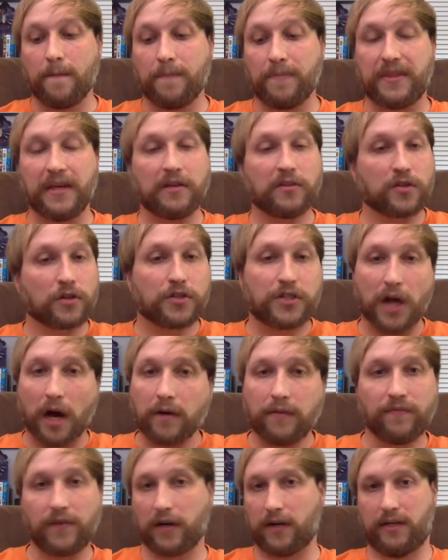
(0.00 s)
things are
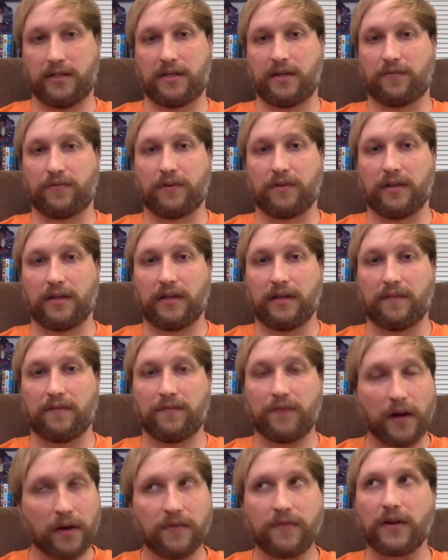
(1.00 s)
done very differently,
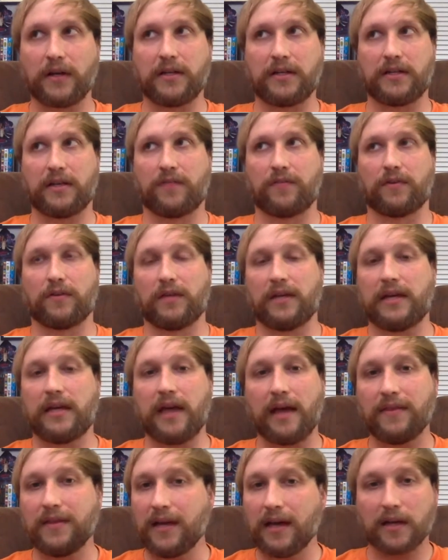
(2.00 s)
very very differently
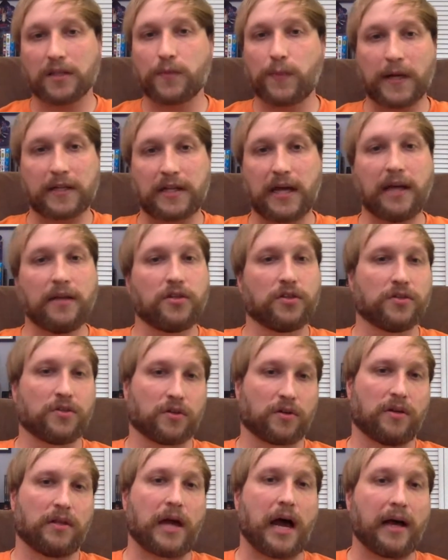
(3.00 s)
and the expectations
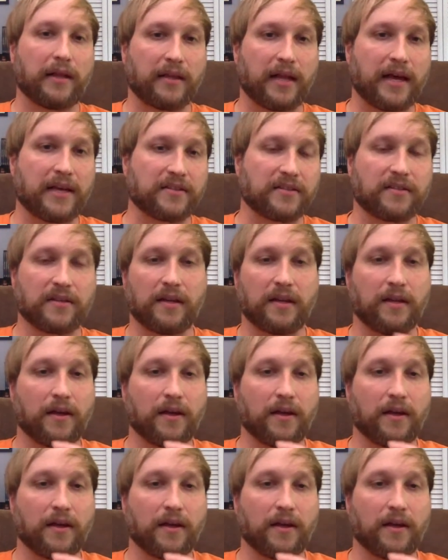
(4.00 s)
are a lot less